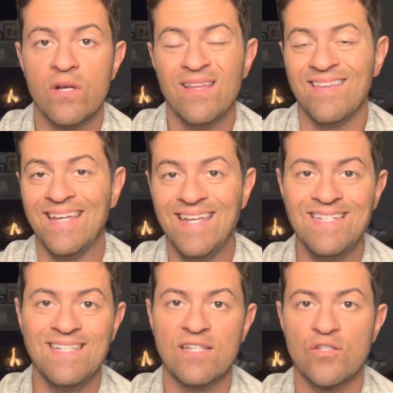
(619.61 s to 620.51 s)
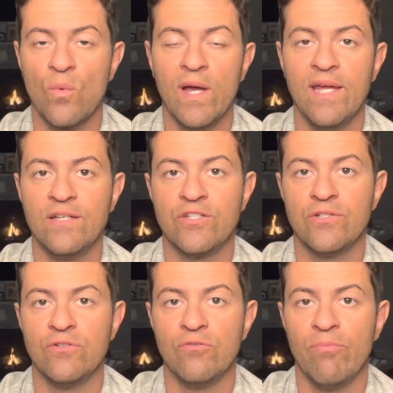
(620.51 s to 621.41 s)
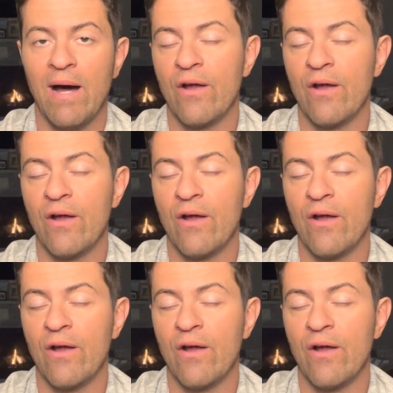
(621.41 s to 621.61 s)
The easiest way to buy a